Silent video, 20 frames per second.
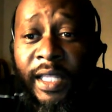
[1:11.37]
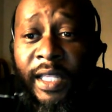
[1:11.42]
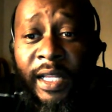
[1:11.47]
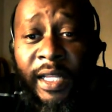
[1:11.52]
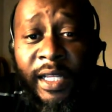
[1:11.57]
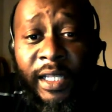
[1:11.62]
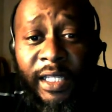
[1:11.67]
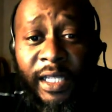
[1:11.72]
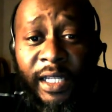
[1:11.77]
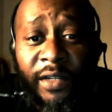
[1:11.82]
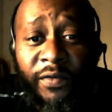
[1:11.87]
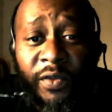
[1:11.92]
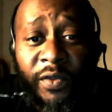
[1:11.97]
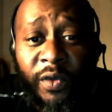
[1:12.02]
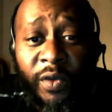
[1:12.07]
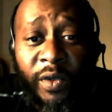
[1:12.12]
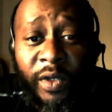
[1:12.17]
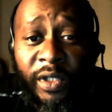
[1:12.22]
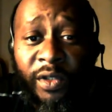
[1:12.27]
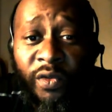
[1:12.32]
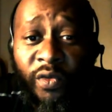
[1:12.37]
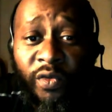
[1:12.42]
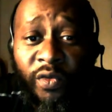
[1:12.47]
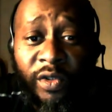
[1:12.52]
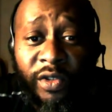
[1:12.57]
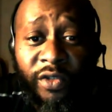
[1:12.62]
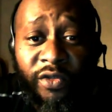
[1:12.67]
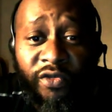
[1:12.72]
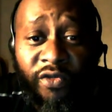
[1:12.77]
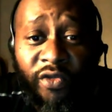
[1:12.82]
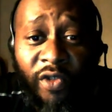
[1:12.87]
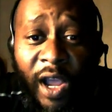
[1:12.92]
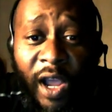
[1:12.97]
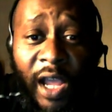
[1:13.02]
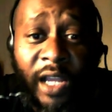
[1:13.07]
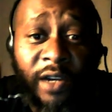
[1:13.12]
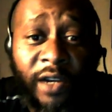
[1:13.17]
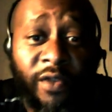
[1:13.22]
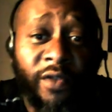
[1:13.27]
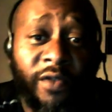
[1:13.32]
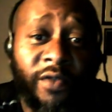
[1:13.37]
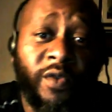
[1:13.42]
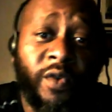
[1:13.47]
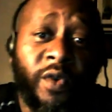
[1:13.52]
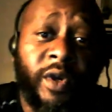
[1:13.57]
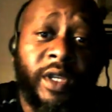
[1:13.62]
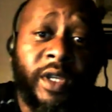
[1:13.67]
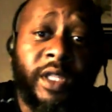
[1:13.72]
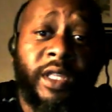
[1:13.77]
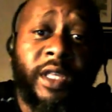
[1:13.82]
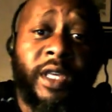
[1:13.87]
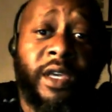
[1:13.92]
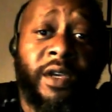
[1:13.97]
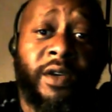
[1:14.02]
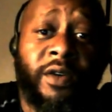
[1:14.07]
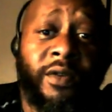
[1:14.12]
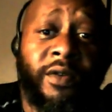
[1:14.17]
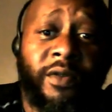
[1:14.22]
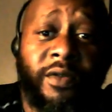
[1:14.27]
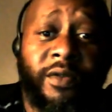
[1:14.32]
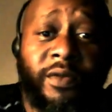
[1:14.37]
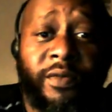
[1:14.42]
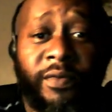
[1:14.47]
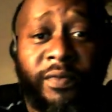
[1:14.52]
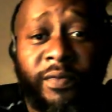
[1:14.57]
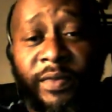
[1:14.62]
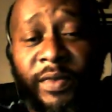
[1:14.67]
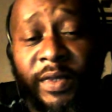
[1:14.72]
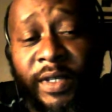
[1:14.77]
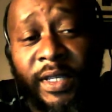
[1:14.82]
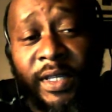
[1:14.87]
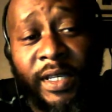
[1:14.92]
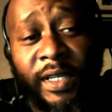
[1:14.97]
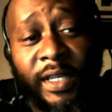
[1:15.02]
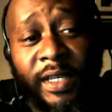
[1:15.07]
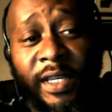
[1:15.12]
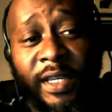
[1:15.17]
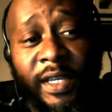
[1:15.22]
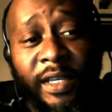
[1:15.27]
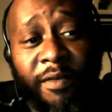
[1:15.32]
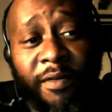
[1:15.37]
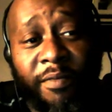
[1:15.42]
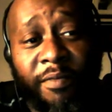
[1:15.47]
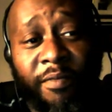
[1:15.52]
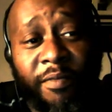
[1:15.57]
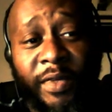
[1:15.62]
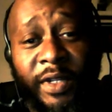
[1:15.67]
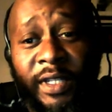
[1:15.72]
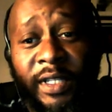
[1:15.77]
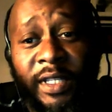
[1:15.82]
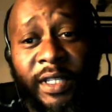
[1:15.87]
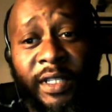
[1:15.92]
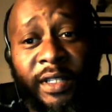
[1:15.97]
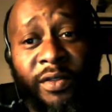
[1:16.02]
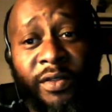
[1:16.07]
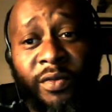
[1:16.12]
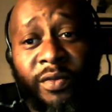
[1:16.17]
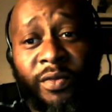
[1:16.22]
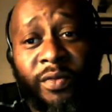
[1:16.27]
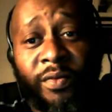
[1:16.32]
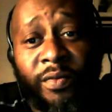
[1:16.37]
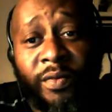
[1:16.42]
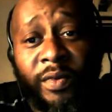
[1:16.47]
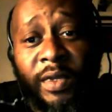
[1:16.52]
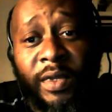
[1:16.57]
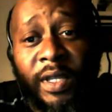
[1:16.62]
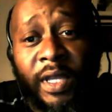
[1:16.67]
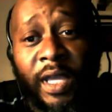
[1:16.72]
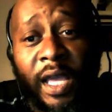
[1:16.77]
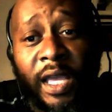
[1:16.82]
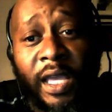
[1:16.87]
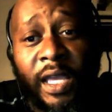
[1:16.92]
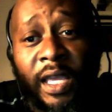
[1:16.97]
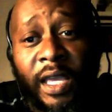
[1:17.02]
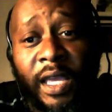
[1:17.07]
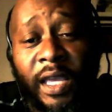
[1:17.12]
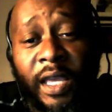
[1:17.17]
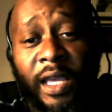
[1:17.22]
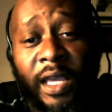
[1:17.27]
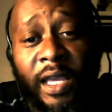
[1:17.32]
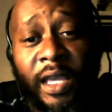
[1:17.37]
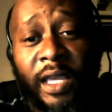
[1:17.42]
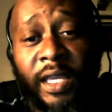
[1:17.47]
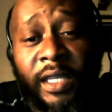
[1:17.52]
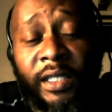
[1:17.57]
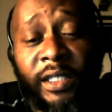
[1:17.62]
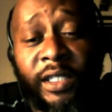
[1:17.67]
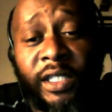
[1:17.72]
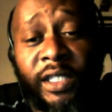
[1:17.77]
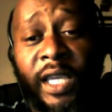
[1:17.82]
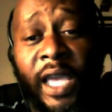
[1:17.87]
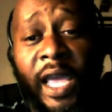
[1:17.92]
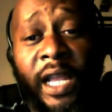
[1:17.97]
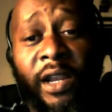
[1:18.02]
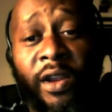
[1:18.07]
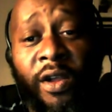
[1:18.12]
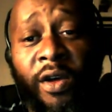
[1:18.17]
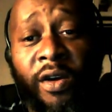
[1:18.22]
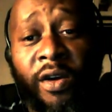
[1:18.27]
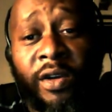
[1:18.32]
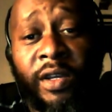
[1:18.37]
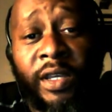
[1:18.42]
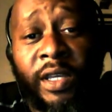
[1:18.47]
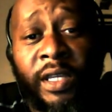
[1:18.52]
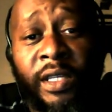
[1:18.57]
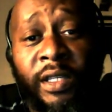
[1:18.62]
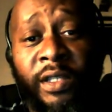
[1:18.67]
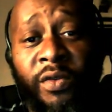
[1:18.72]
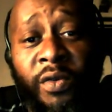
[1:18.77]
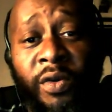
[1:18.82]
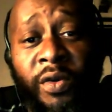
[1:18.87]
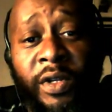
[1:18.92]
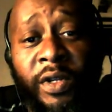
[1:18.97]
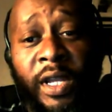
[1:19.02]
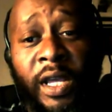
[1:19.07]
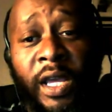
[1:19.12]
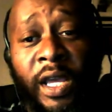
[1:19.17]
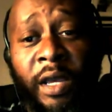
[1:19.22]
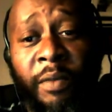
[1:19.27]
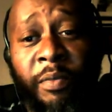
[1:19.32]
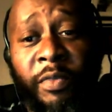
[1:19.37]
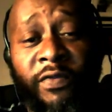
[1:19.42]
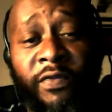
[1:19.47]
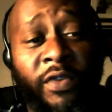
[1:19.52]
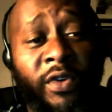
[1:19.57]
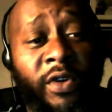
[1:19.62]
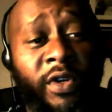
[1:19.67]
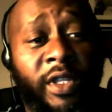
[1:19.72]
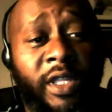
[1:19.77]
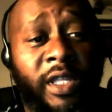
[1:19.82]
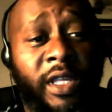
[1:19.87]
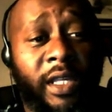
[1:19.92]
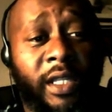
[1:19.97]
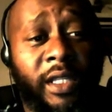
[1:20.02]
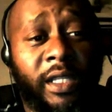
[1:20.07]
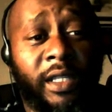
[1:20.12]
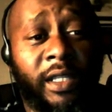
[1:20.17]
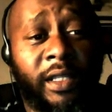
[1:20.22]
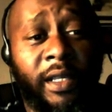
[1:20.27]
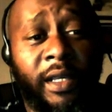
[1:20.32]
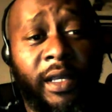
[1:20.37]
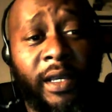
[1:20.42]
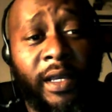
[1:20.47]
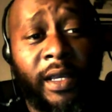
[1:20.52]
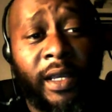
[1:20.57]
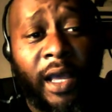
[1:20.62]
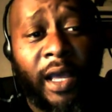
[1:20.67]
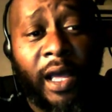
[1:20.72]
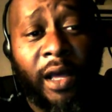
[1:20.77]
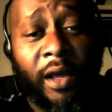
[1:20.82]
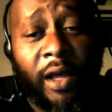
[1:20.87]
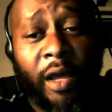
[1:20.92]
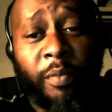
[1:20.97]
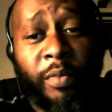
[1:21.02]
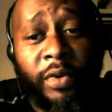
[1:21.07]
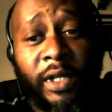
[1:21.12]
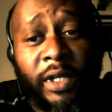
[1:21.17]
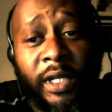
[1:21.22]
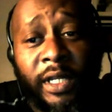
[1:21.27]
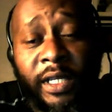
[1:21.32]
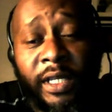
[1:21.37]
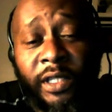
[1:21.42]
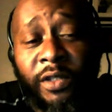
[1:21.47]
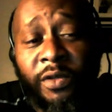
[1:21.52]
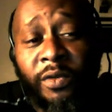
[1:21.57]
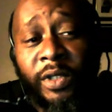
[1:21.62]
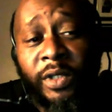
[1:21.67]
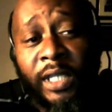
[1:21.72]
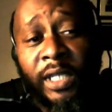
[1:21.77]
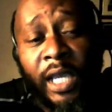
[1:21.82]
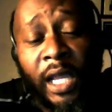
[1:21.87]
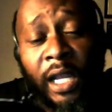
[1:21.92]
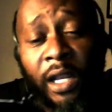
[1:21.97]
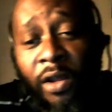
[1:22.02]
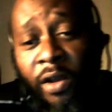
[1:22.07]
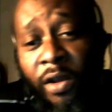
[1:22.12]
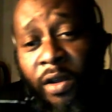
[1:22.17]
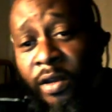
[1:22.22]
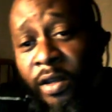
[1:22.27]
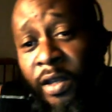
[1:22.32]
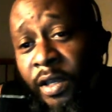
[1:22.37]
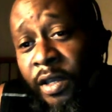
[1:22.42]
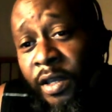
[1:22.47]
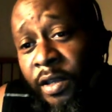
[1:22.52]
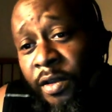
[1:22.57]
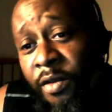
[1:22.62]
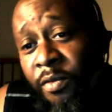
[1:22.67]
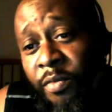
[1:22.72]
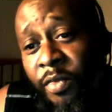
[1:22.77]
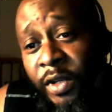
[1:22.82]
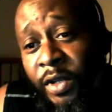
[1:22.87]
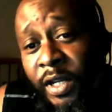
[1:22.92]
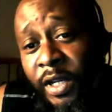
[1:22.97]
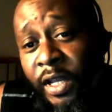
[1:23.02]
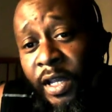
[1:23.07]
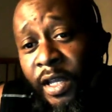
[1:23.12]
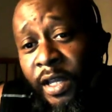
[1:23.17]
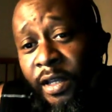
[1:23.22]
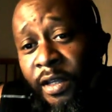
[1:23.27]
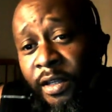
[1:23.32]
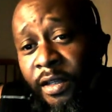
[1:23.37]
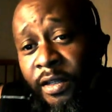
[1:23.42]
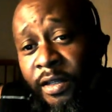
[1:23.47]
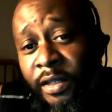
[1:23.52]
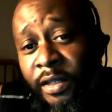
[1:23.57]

In this interview, this dude is trying to avoid jail, but this dude, his chat log is on Perverted Justice. I'll put a link to his chat log, but